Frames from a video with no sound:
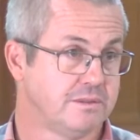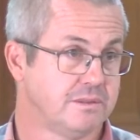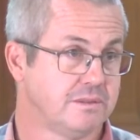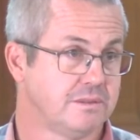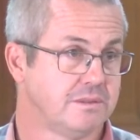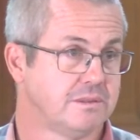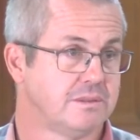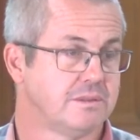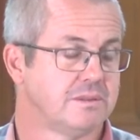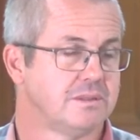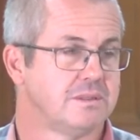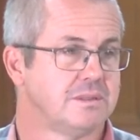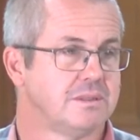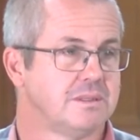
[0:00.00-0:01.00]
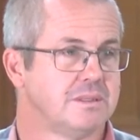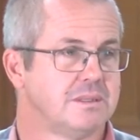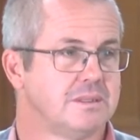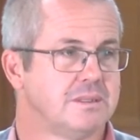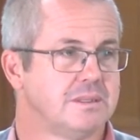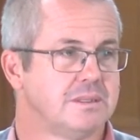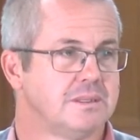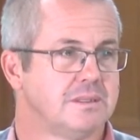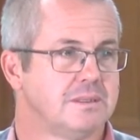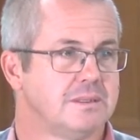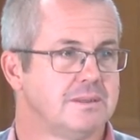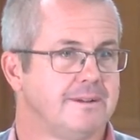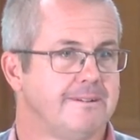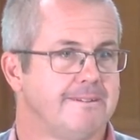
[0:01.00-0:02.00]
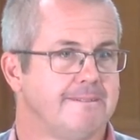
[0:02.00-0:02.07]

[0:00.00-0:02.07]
(no one is talking)